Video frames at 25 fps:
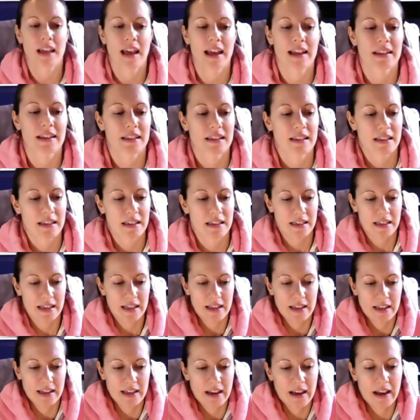that
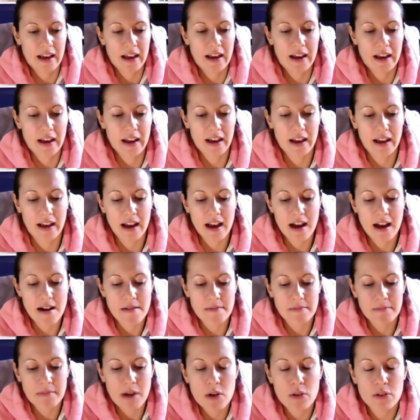
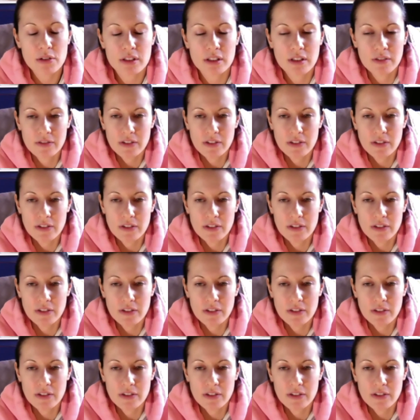most